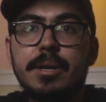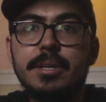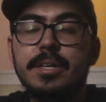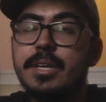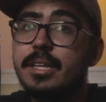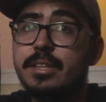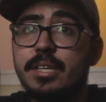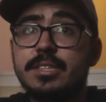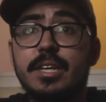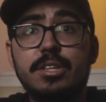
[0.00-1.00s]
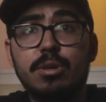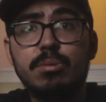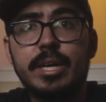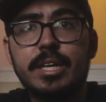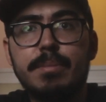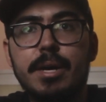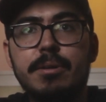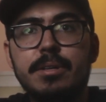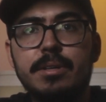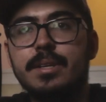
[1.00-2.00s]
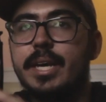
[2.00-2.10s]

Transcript: it and the things that I don't like about it.